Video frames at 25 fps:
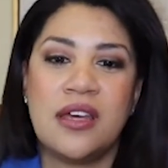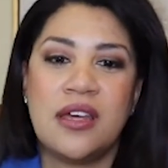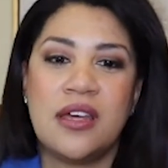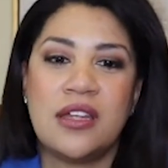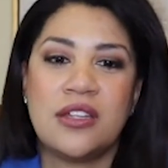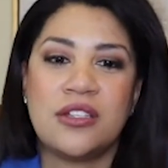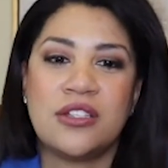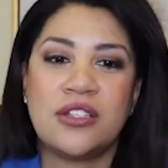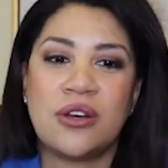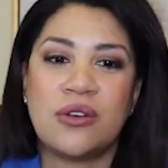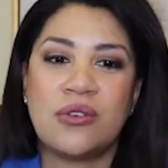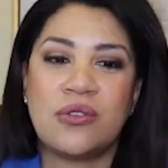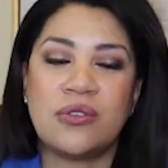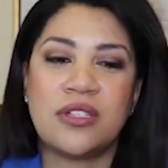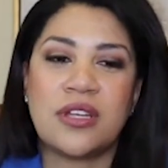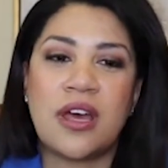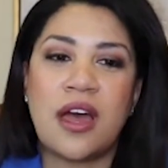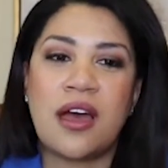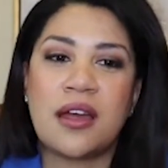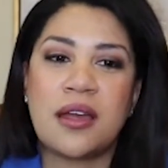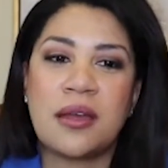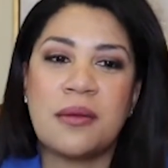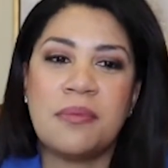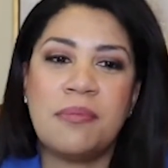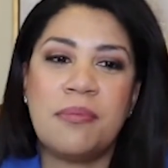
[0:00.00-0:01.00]
So
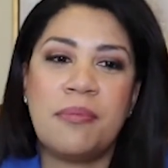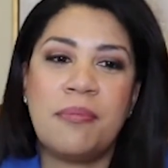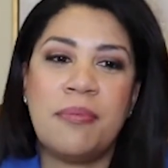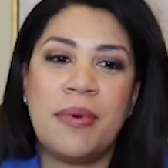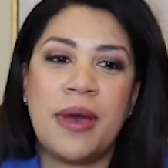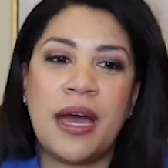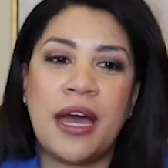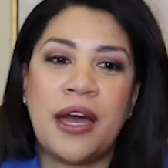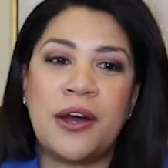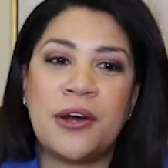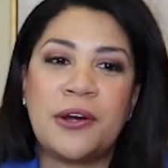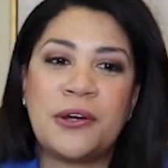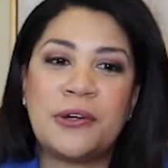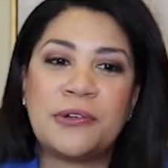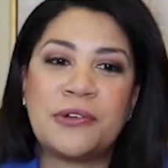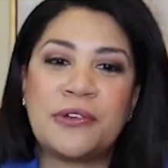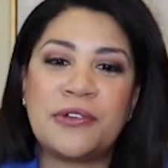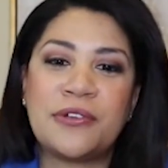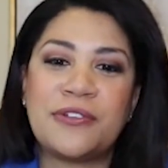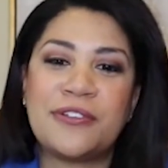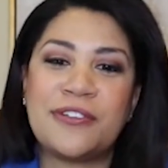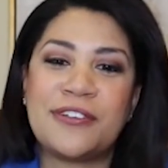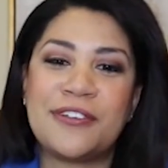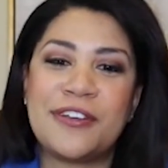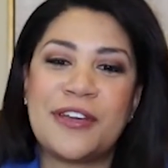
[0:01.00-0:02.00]
talk about
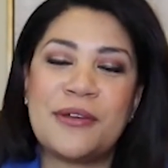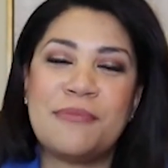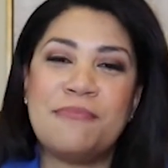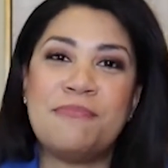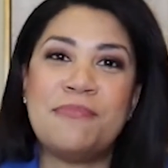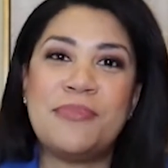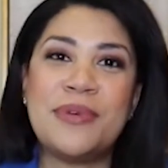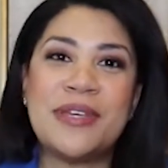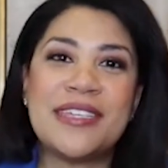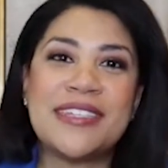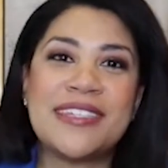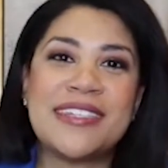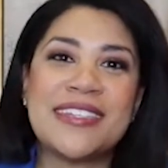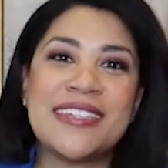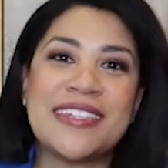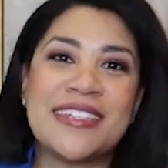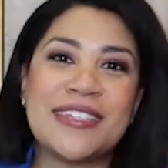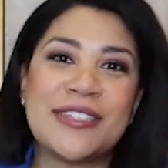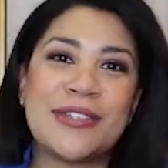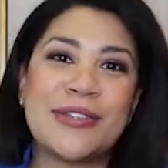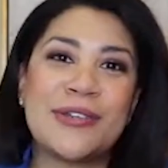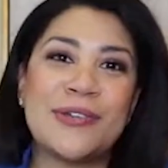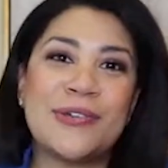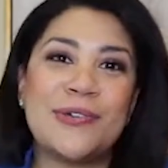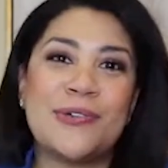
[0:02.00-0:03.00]
a business
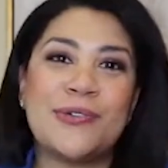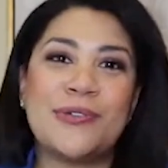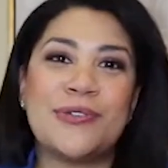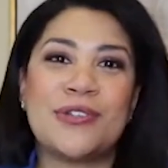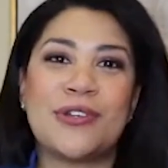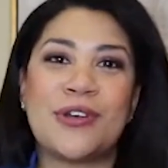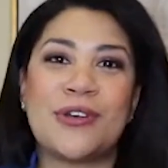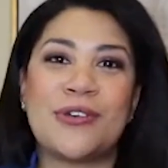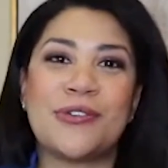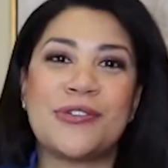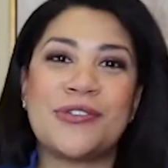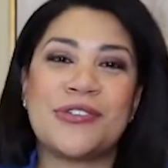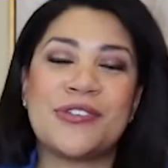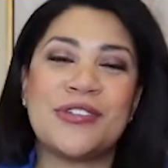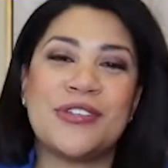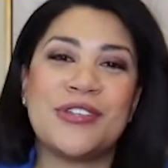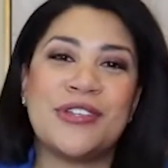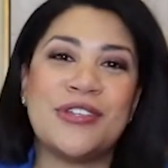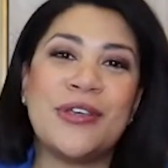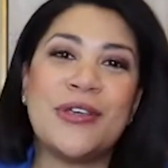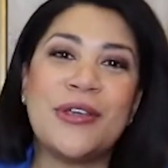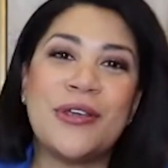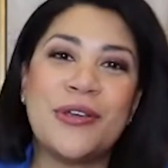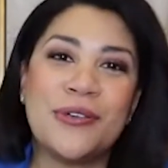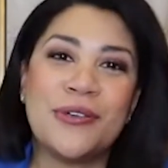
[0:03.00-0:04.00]
who starts to
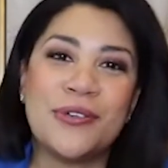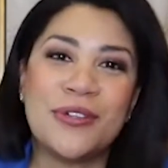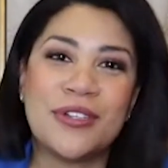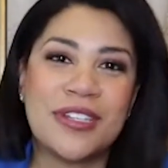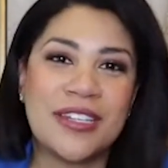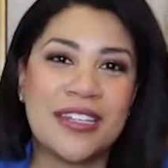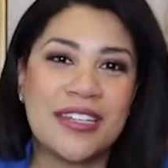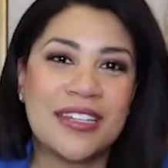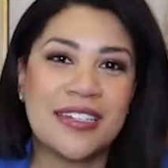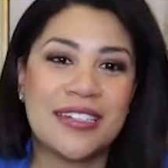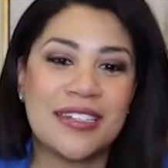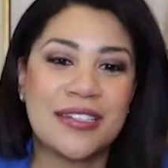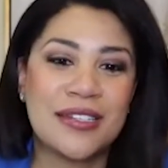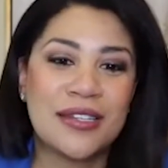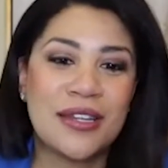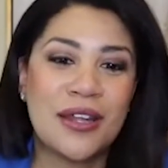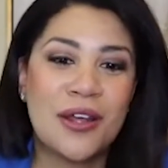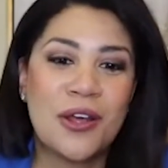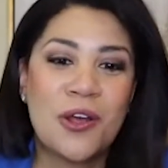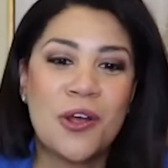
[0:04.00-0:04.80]
use this.